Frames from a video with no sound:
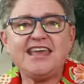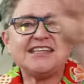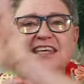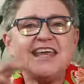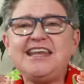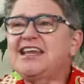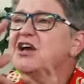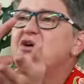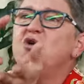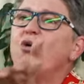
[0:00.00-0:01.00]
Is there any
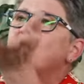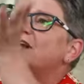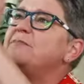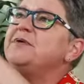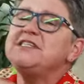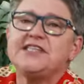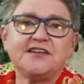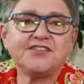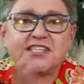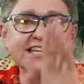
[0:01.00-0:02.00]
lawn clippings that have
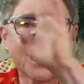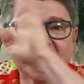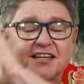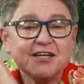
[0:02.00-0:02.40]
stuck?